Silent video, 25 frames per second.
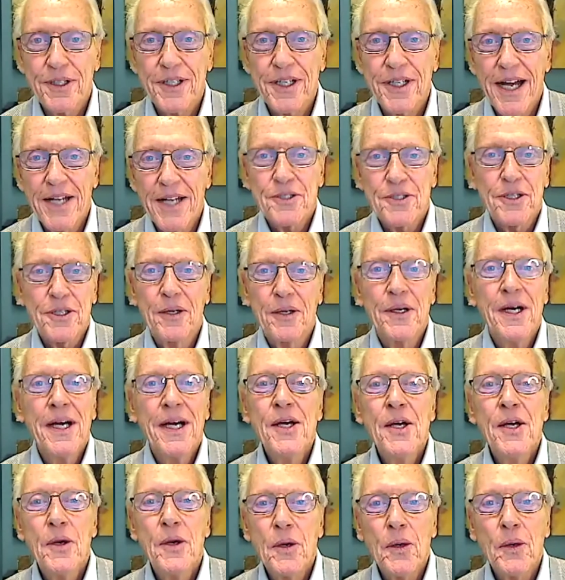Costo,
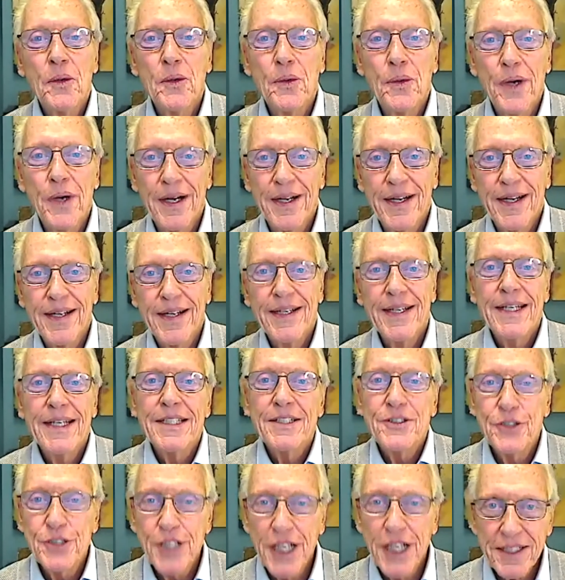who
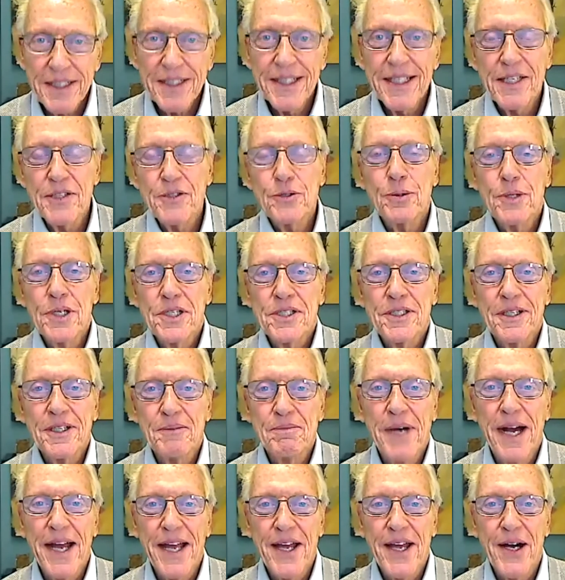gently twisted
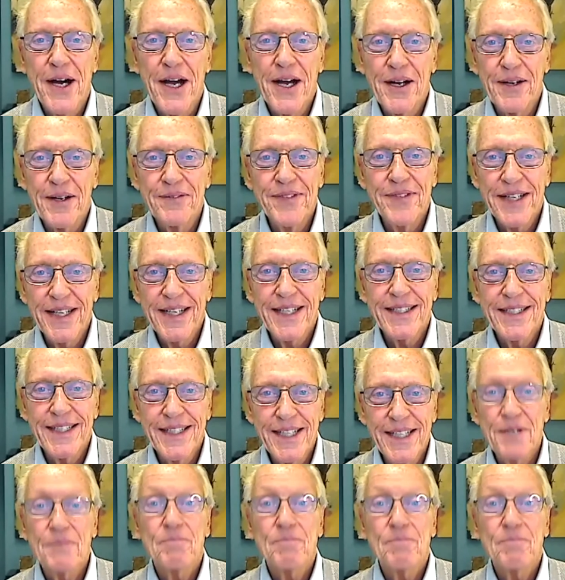my arm and